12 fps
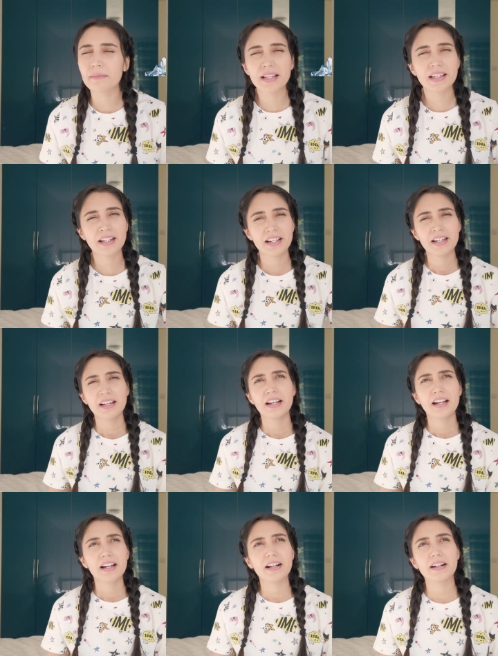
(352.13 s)
I'm like,
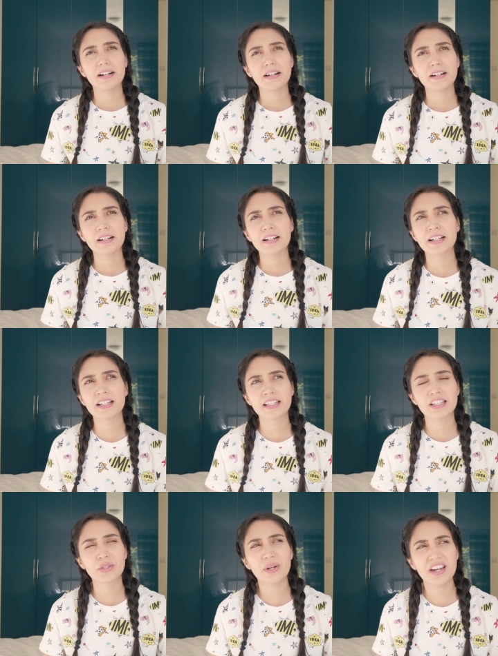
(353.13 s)

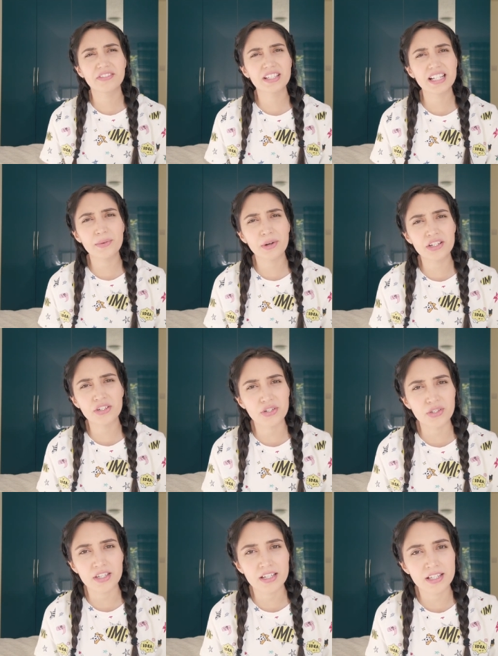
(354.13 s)
do I really want to do